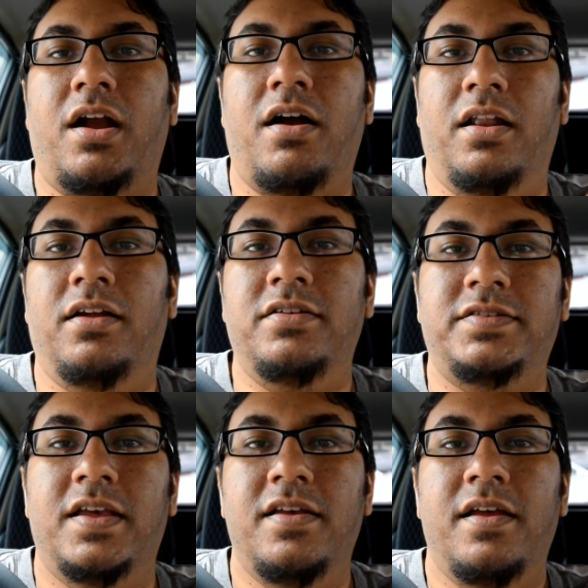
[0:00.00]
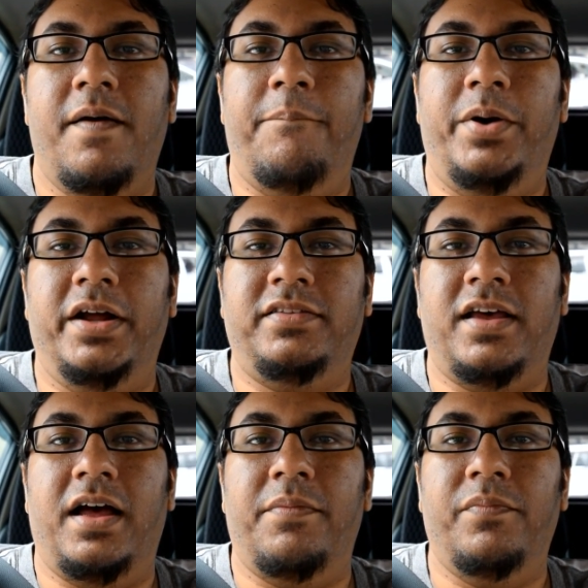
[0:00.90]
colors but
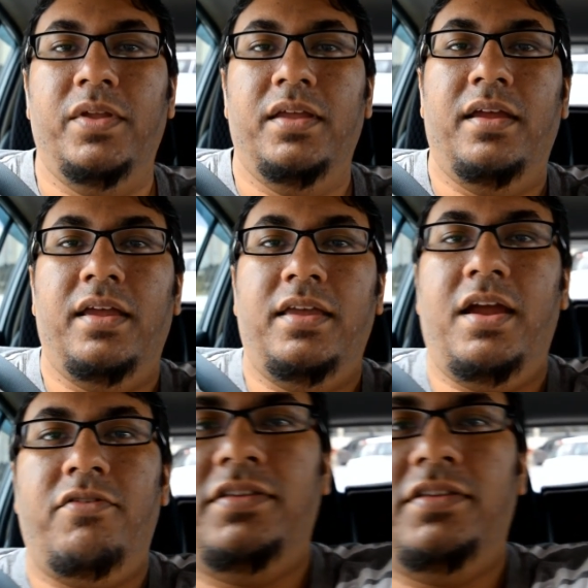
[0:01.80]
um, here